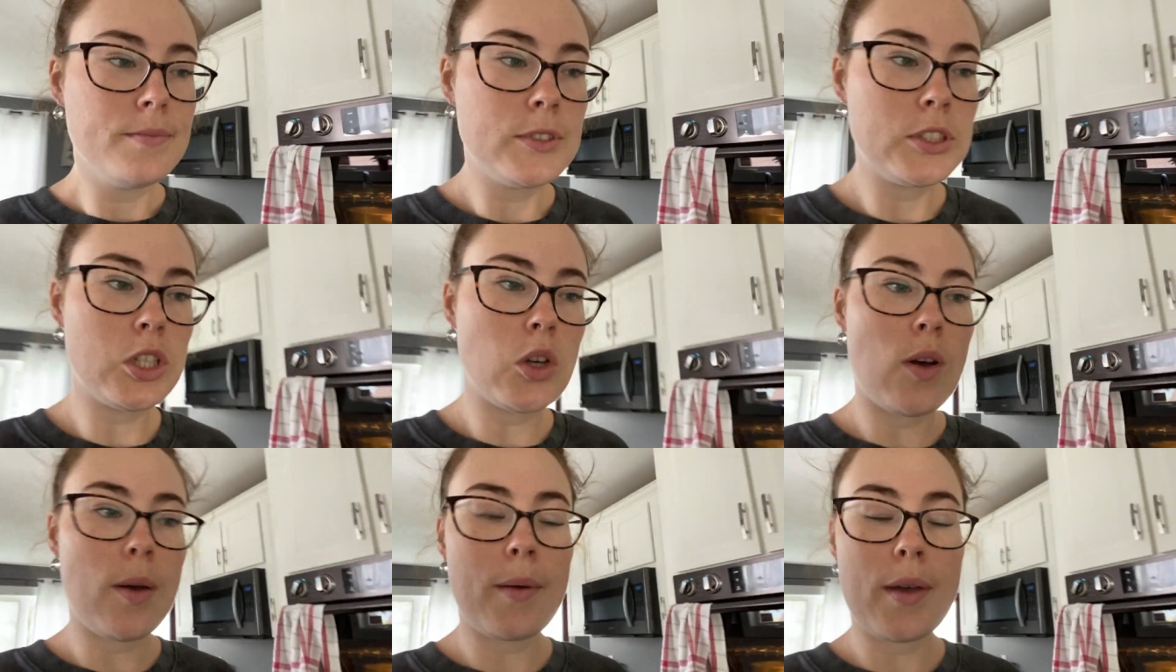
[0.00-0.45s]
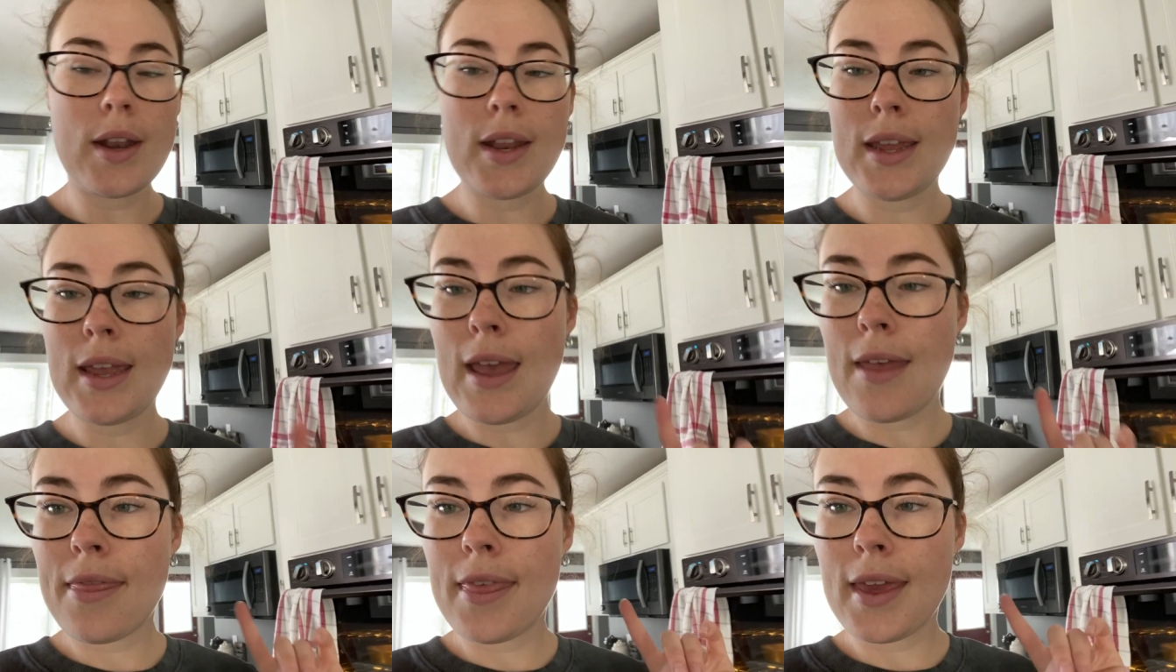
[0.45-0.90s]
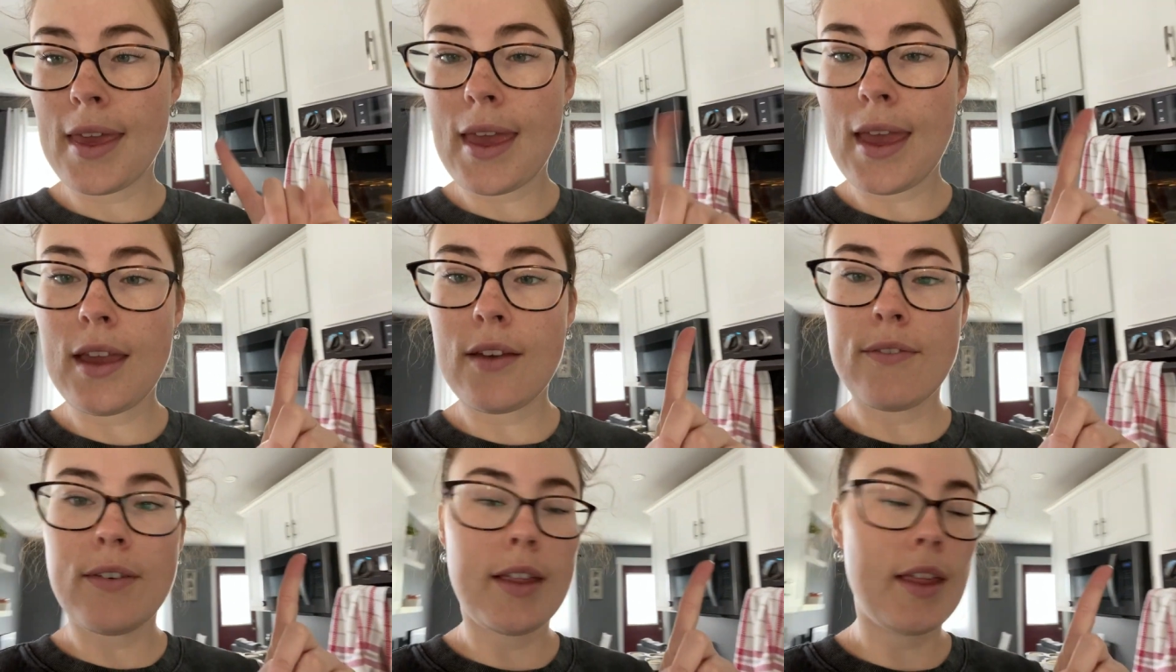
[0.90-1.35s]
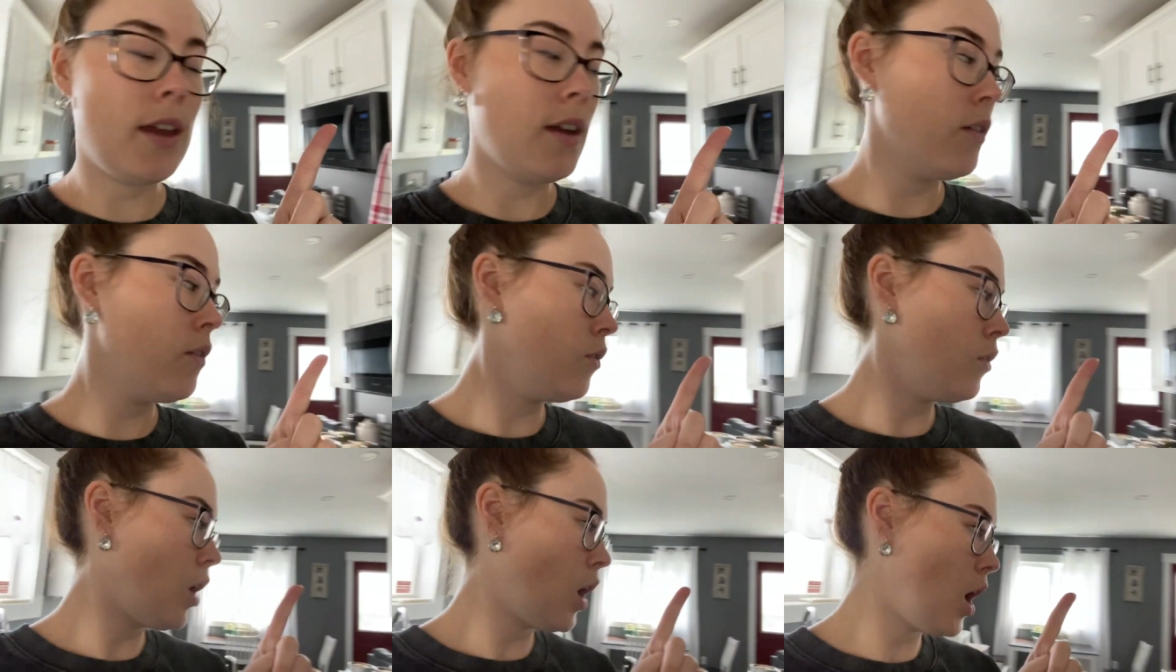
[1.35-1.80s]
So I'm gonna get the cake
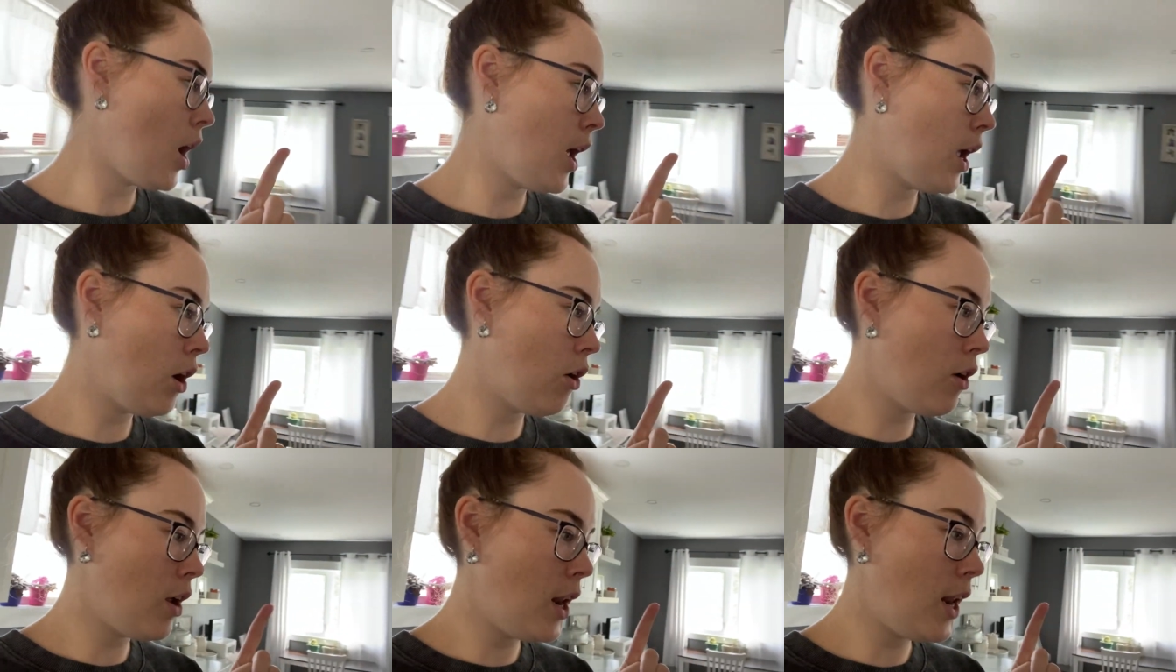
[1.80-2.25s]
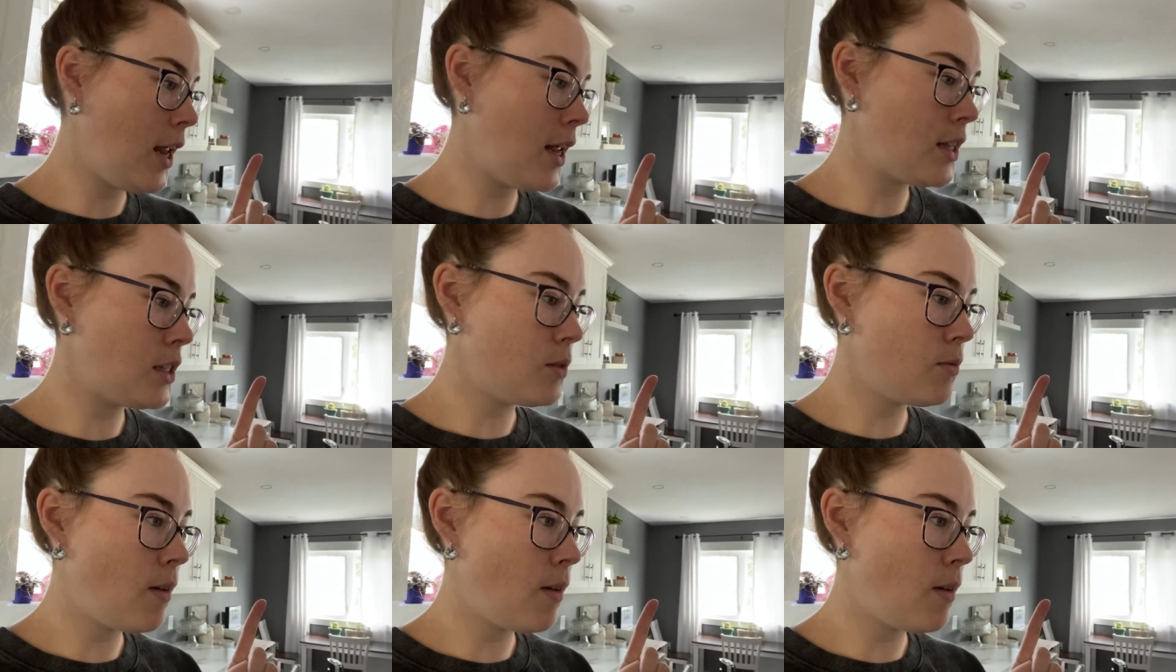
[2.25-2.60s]
filling ingredients